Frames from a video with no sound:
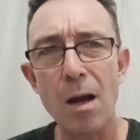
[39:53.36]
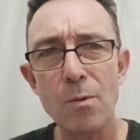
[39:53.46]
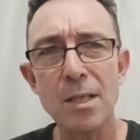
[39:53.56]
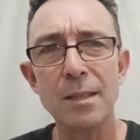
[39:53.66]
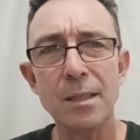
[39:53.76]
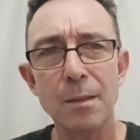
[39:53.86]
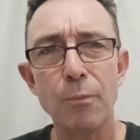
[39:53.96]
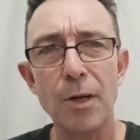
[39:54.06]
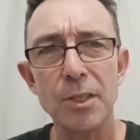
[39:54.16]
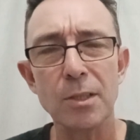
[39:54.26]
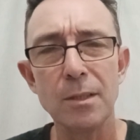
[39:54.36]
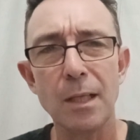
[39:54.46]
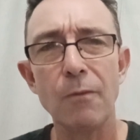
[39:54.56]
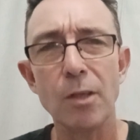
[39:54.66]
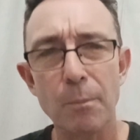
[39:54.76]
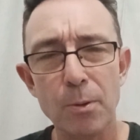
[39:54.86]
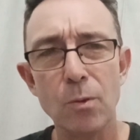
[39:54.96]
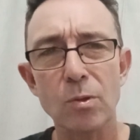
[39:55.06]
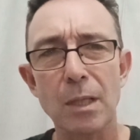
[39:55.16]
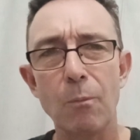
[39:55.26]
I was under the impression if you
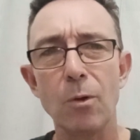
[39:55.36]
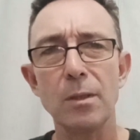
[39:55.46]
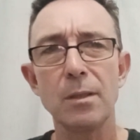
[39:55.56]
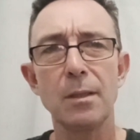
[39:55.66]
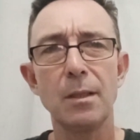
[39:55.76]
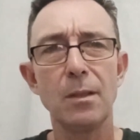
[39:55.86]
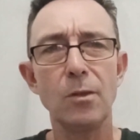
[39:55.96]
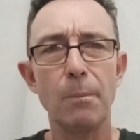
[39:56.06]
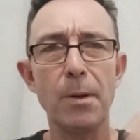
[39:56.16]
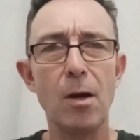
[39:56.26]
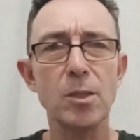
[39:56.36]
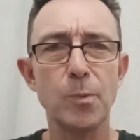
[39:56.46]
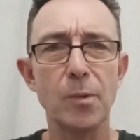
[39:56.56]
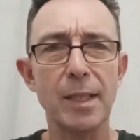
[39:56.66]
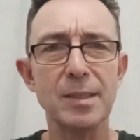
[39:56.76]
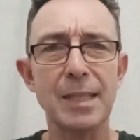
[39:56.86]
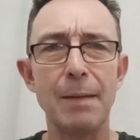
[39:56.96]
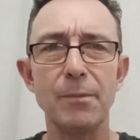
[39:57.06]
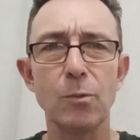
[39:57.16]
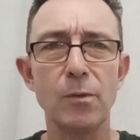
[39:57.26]
deport someone, your passport gets
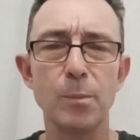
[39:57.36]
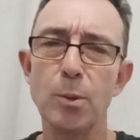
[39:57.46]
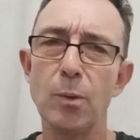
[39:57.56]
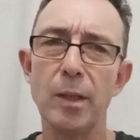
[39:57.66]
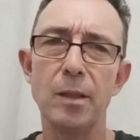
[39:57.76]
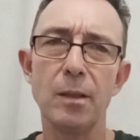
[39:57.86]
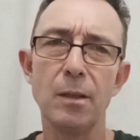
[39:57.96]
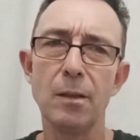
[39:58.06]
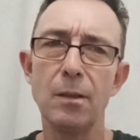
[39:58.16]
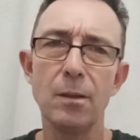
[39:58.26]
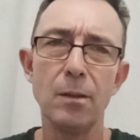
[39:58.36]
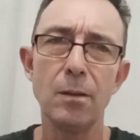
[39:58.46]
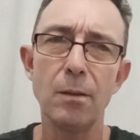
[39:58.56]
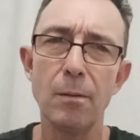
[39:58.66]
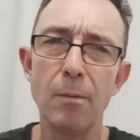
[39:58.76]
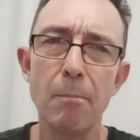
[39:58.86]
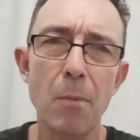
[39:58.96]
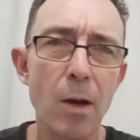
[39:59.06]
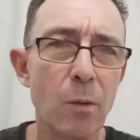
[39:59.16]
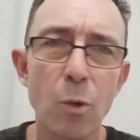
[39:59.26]
stamped with deported.
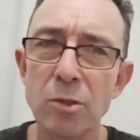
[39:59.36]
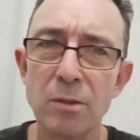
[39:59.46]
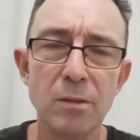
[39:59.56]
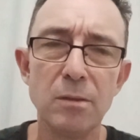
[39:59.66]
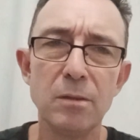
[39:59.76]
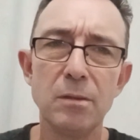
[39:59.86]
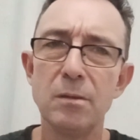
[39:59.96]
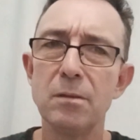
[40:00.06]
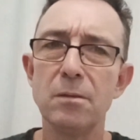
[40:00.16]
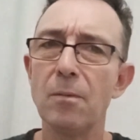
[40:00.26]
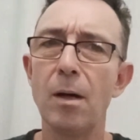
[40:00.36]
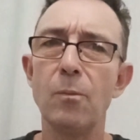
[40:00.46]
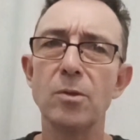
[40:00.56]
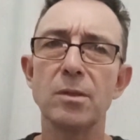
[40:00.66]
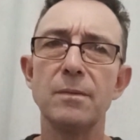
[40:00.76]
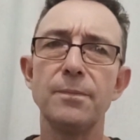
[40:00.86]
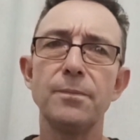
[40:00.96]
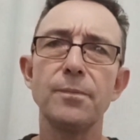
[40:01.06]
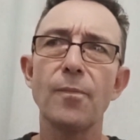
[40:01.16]
Mine wasn't. Mine wasn't.